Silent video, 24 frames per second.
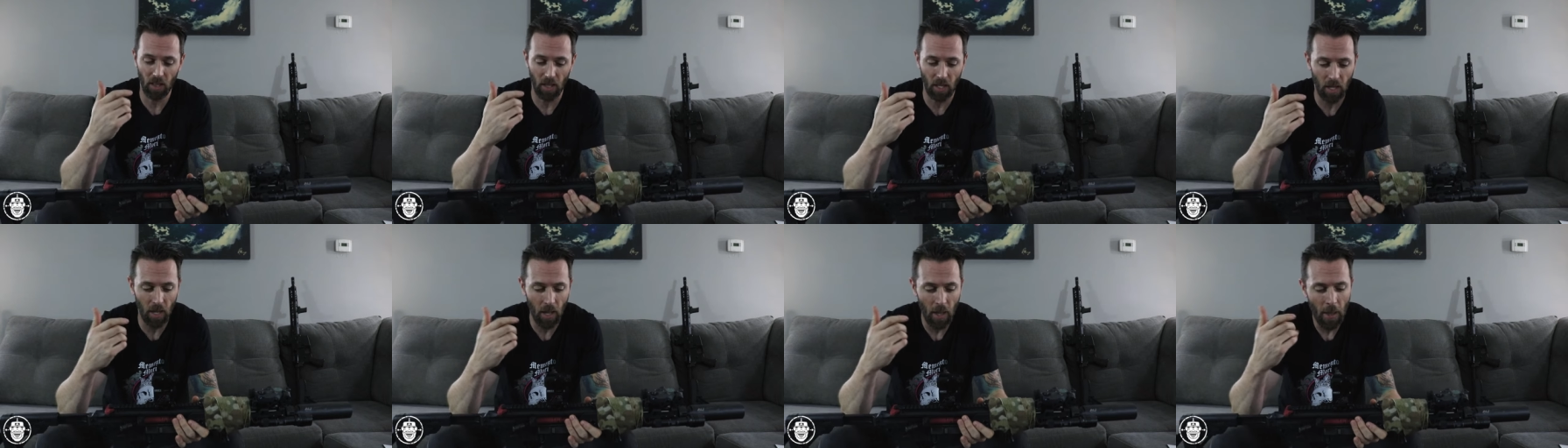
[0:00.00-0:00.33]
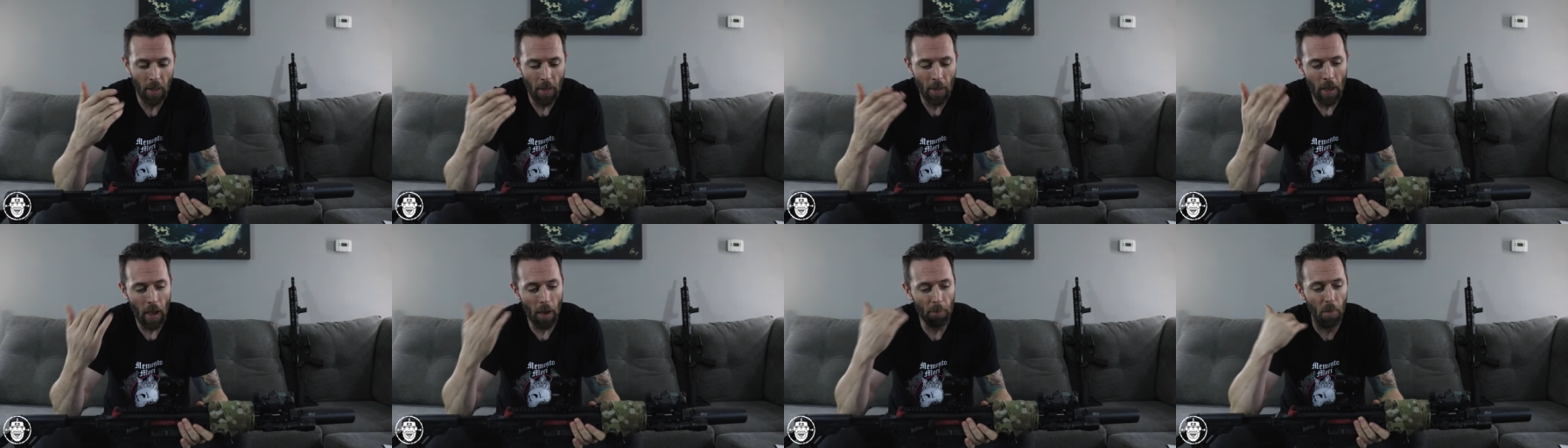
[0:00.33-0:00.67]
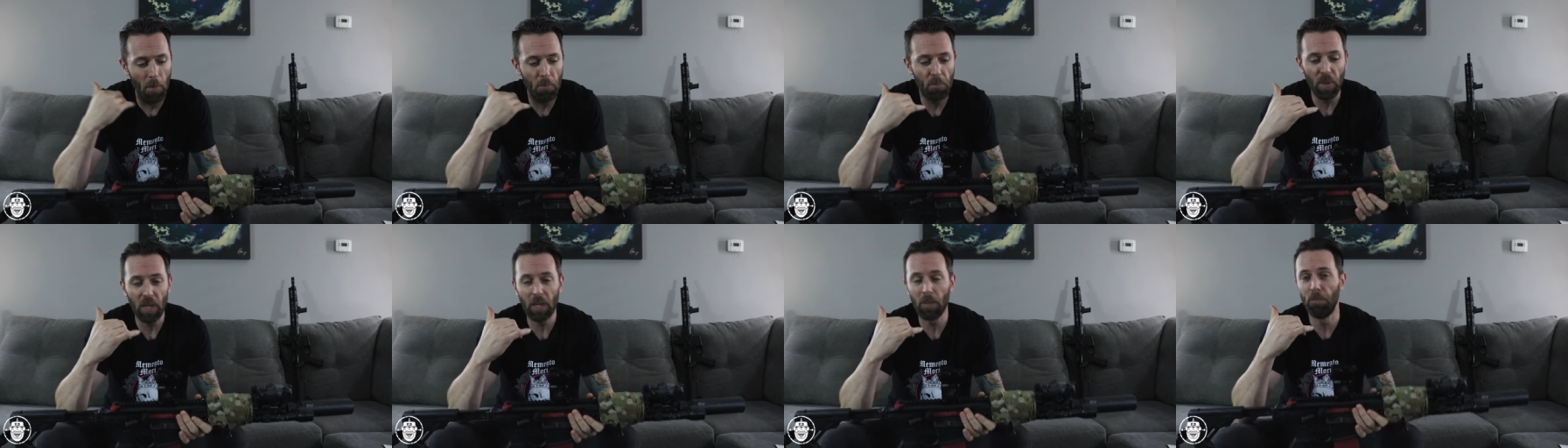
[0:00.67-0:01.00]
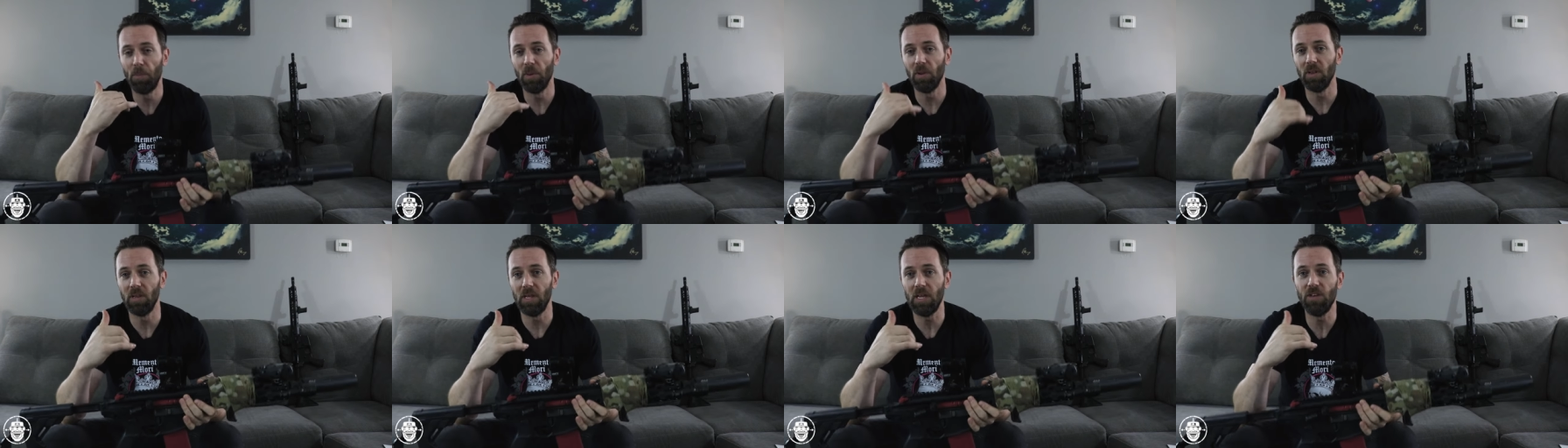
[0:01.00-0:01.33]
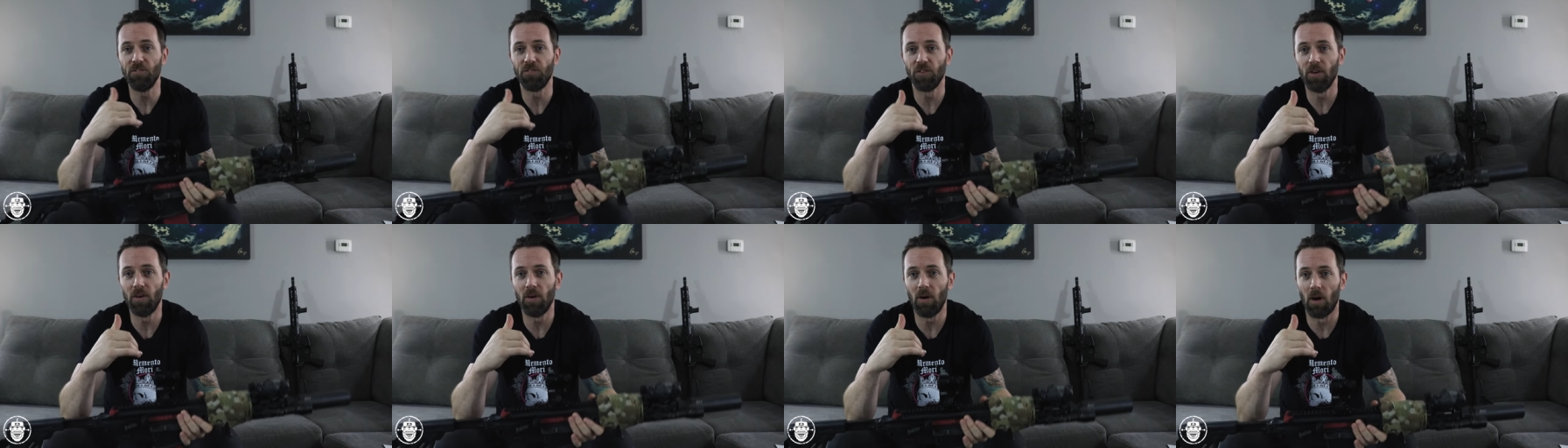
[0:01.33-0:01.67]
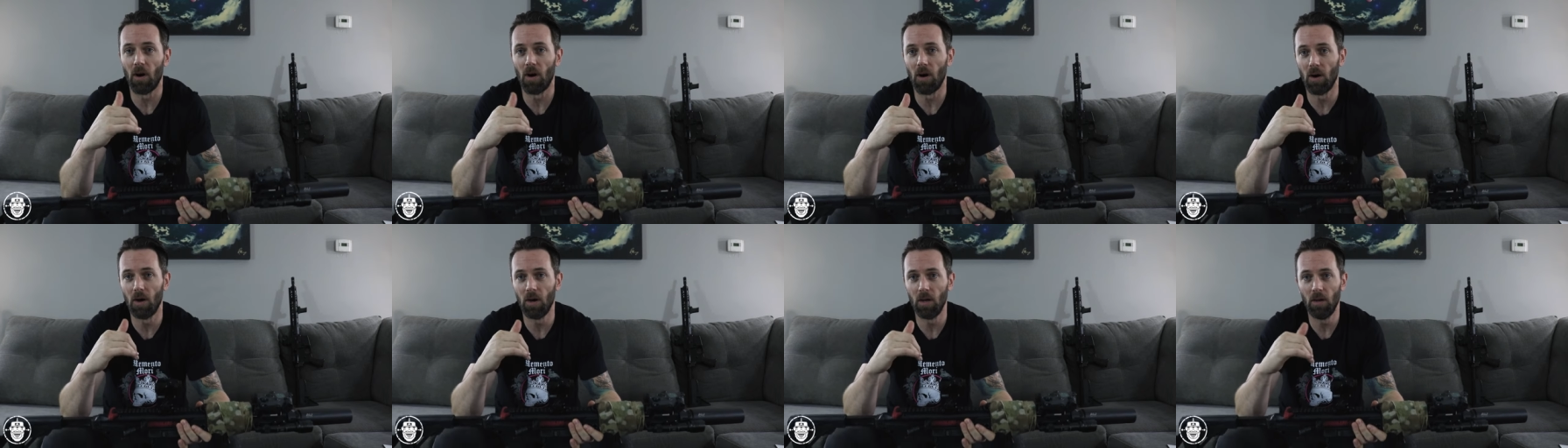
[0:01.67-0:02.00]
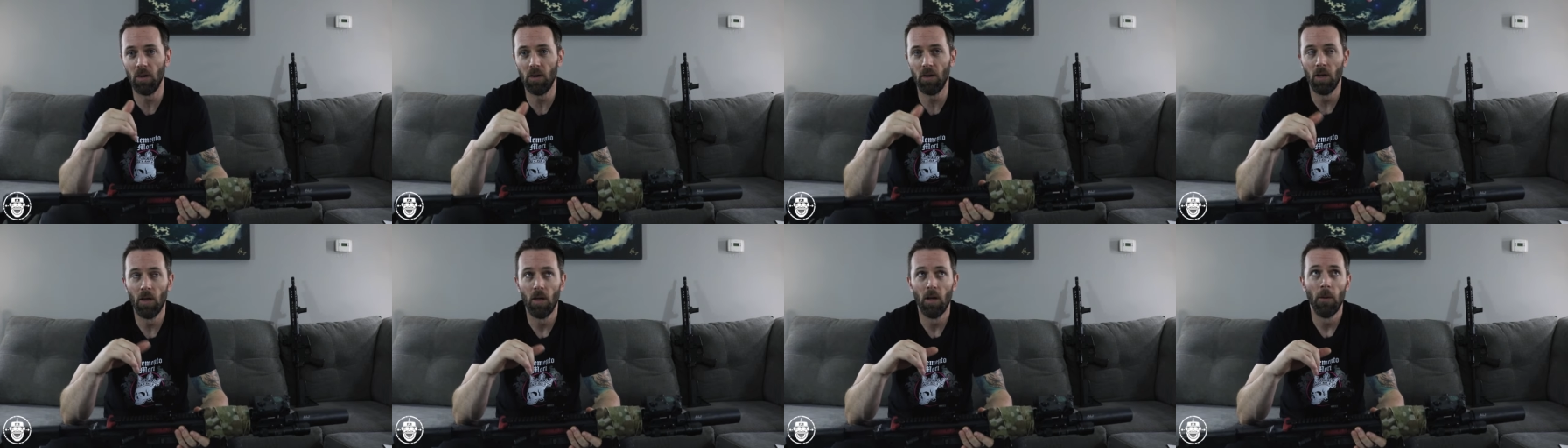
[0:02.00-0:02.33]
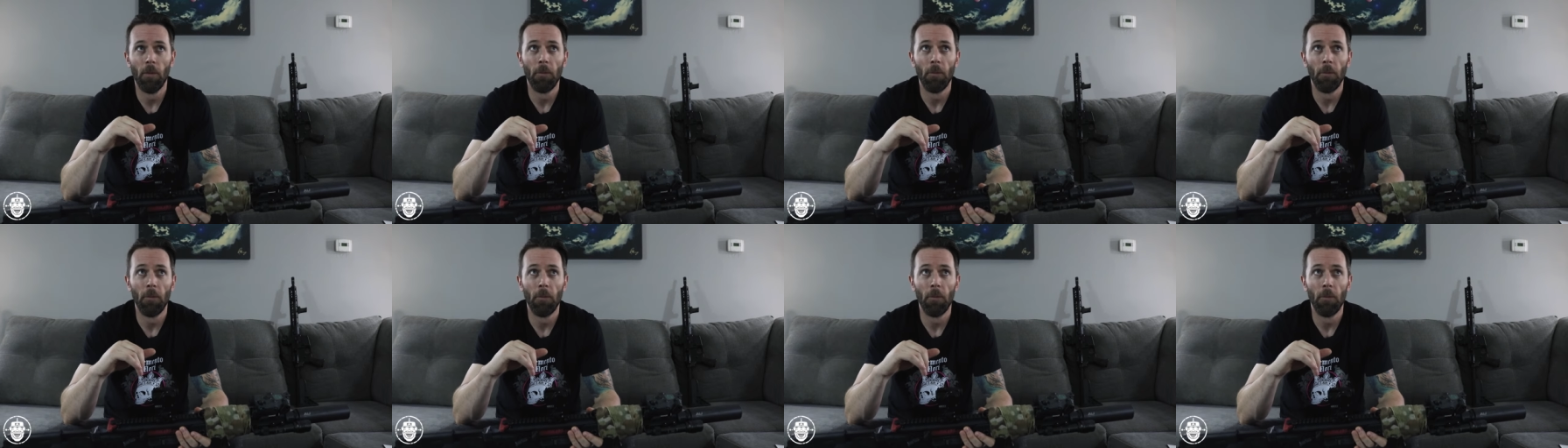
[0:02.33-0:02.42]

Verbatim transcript: Like I'm a big believer on